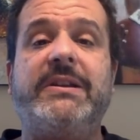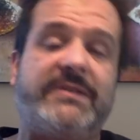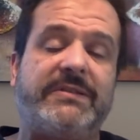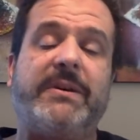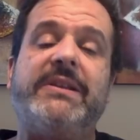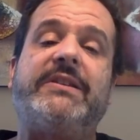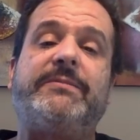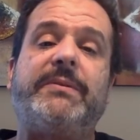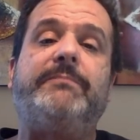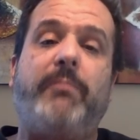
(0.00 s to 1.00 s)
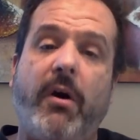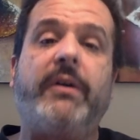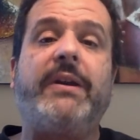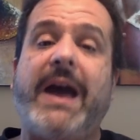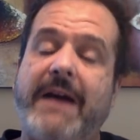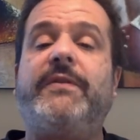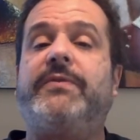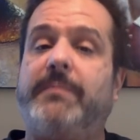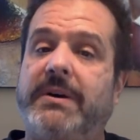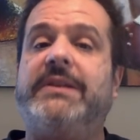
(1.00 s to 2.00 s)
It's just money that's been half of
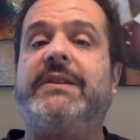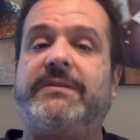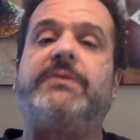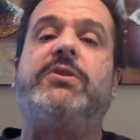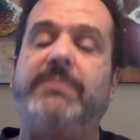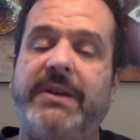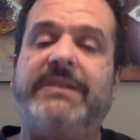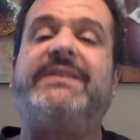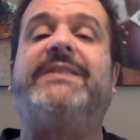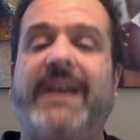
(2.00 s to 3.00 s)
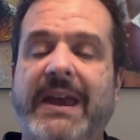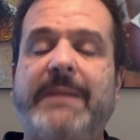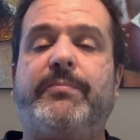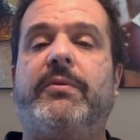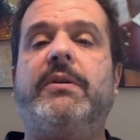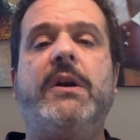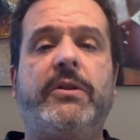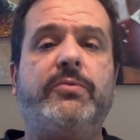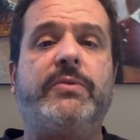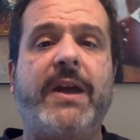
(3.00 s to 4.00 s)
the money that's accumulated since April
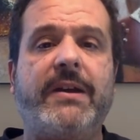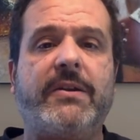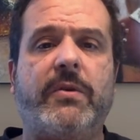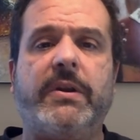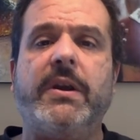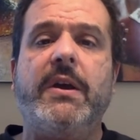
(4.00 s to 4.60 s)
through Canaccord.